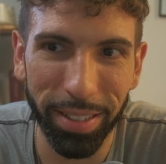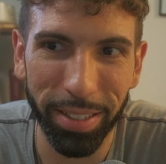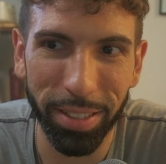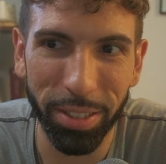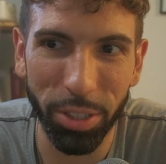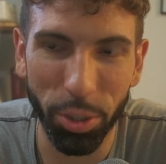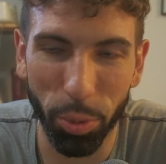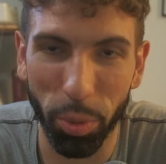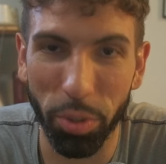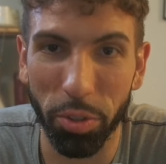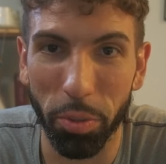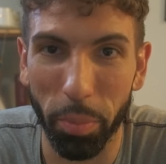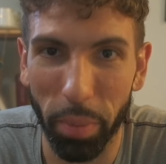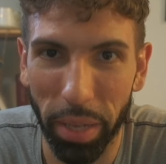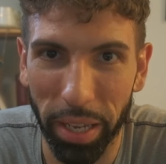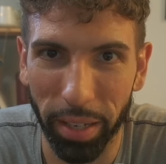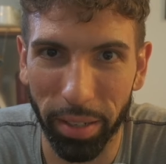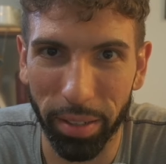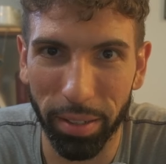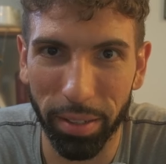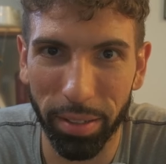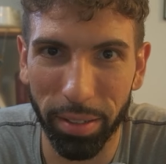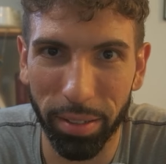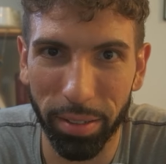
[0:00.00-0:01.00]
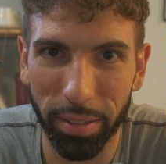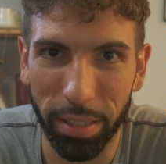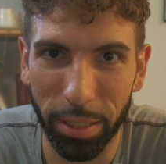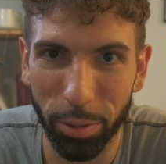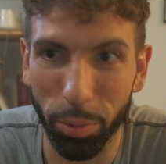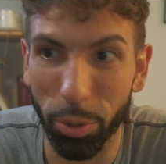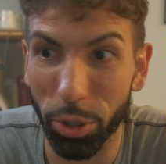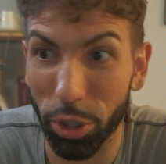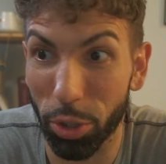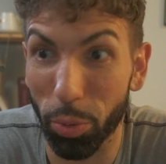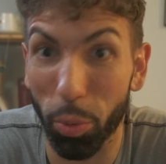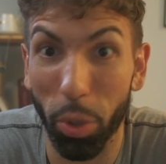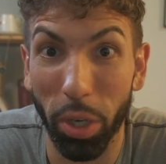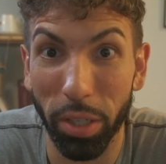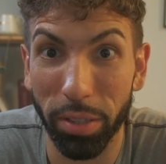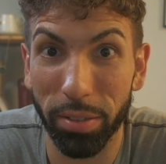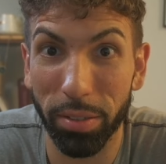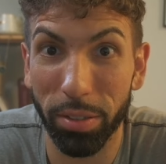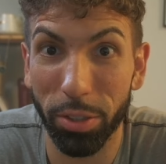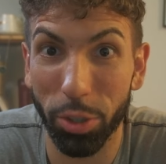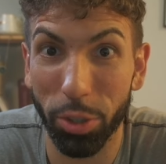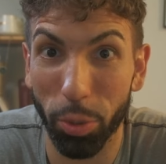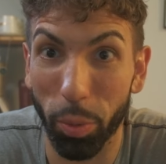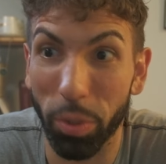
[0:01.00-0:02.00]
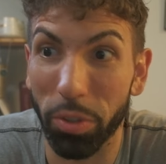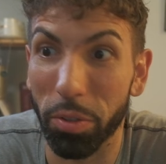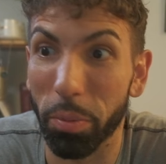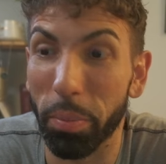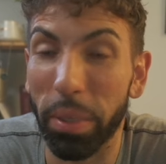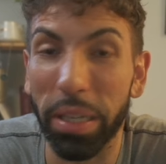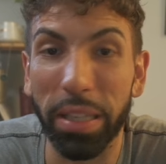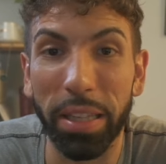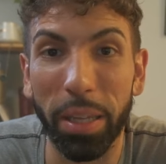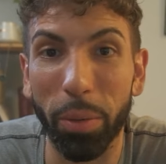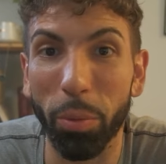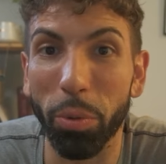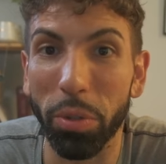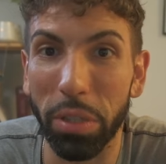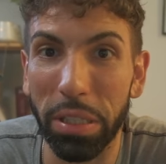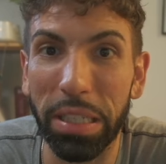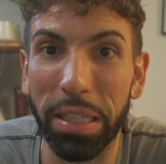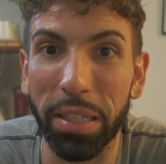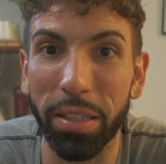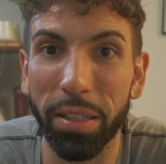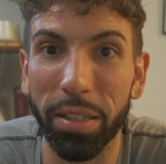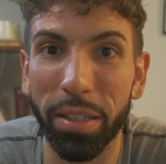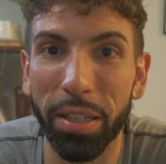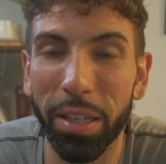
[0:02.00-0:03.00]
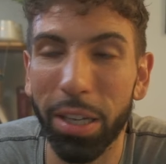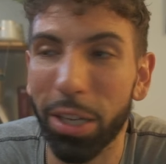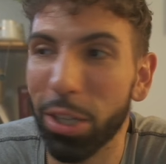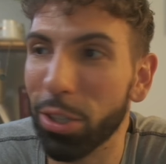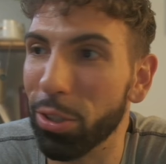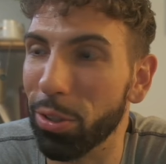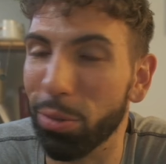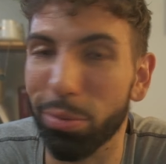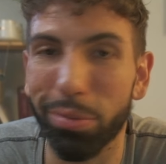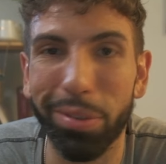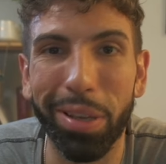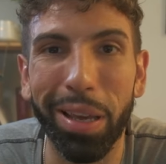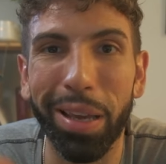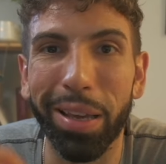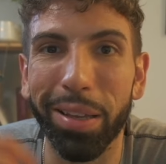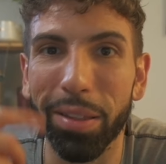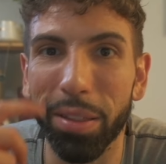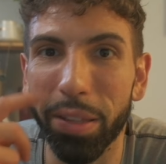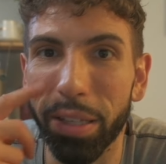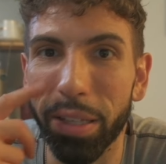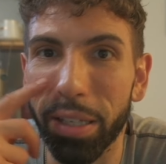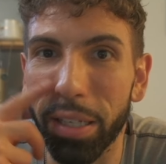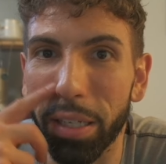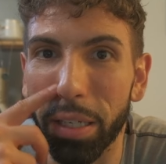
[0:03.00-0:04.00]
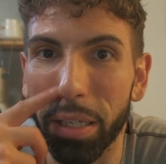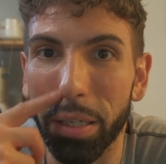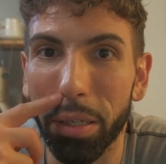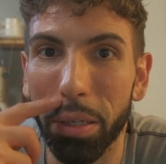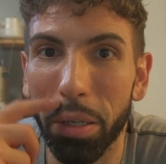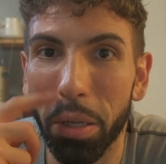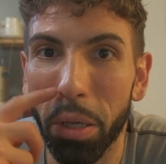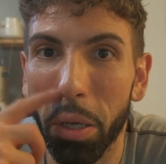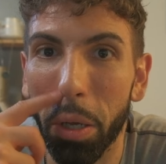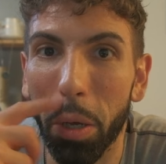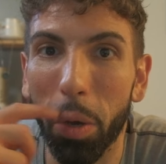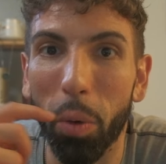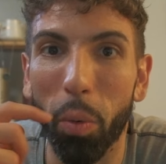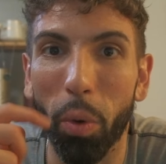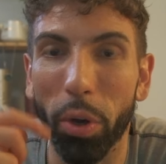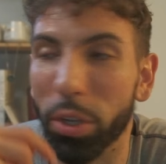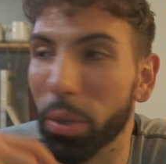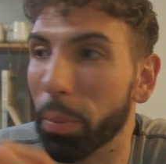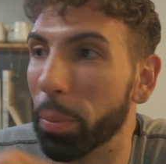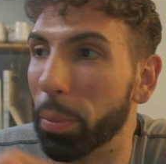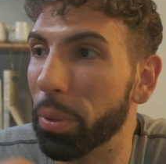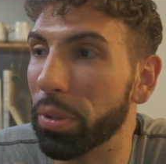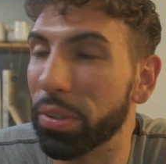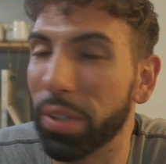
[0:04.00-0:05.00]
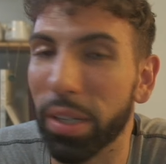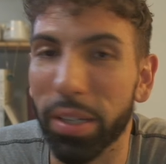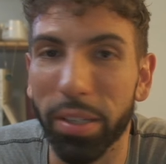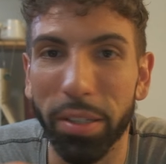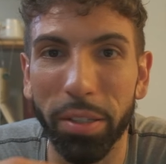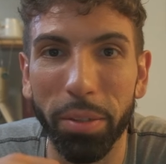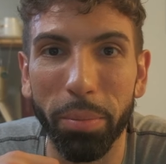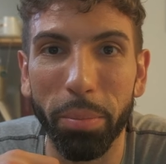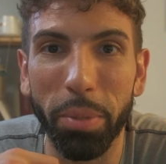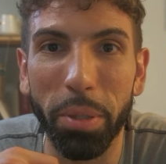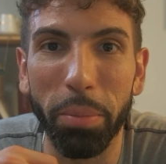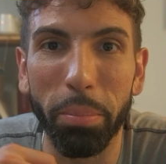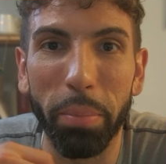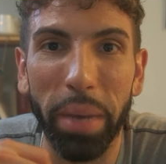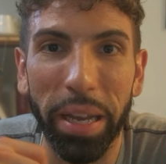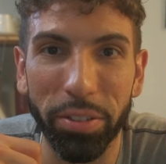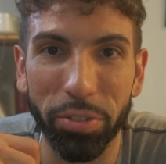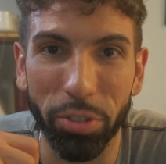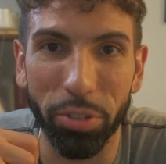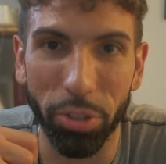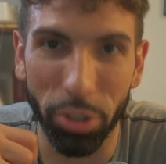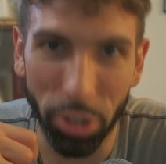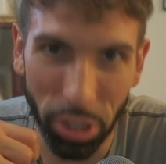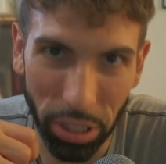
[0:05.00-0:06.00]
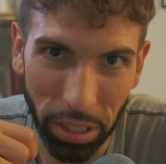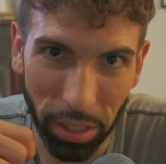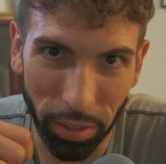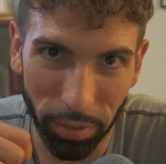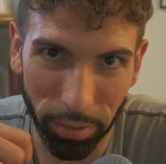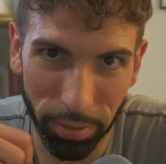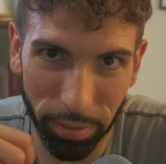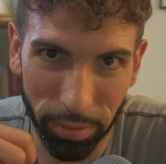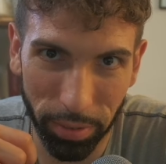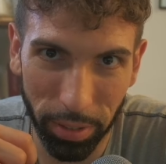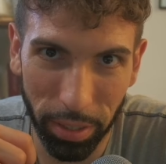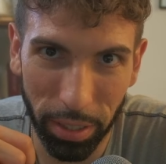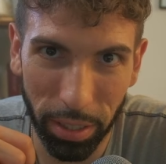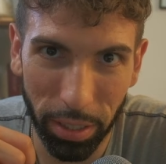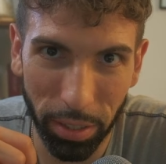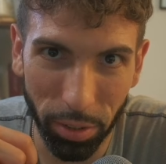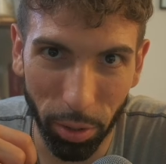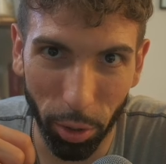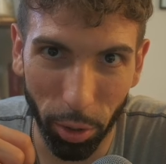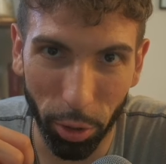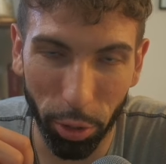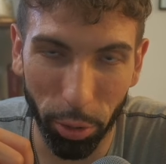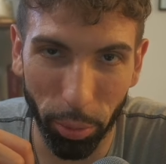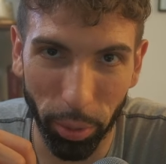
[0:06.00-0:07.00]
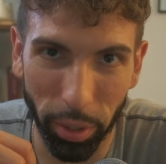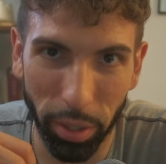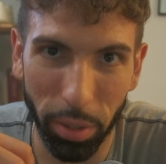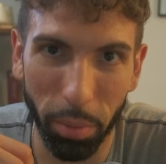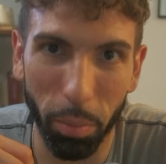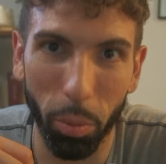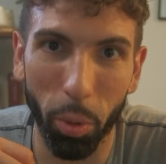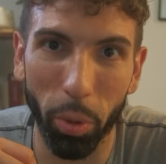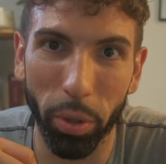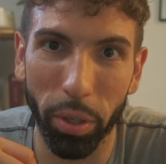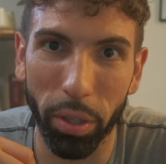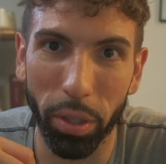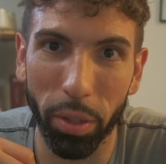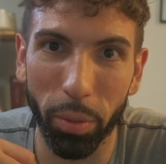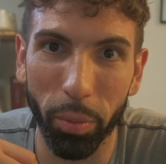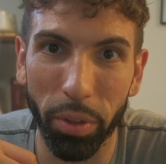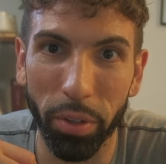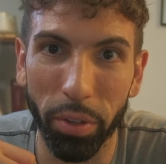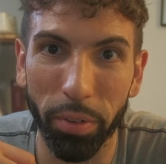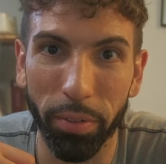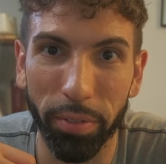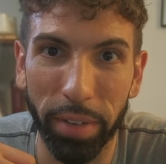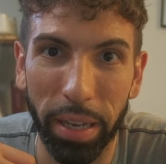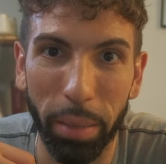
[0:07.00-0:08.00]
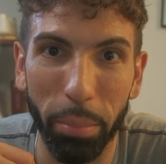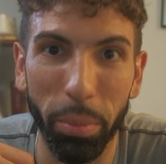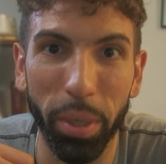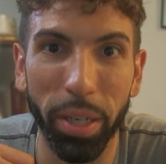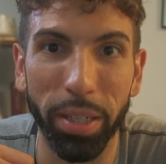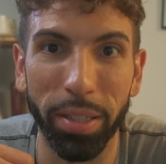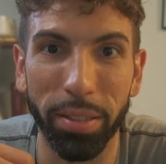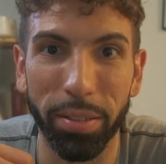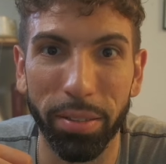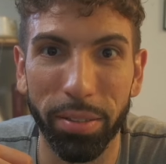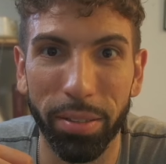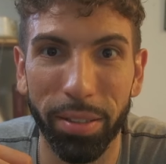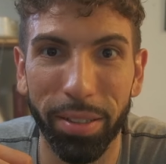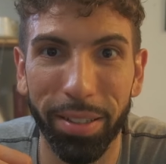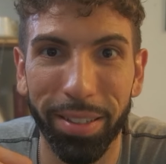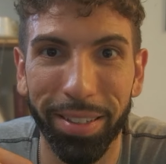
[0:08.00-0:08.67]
She wants a man. That's what she wants. She wants a man that will lead. You can't lead while you're pretending to be Master Chief till three in the morning with your fat buddies.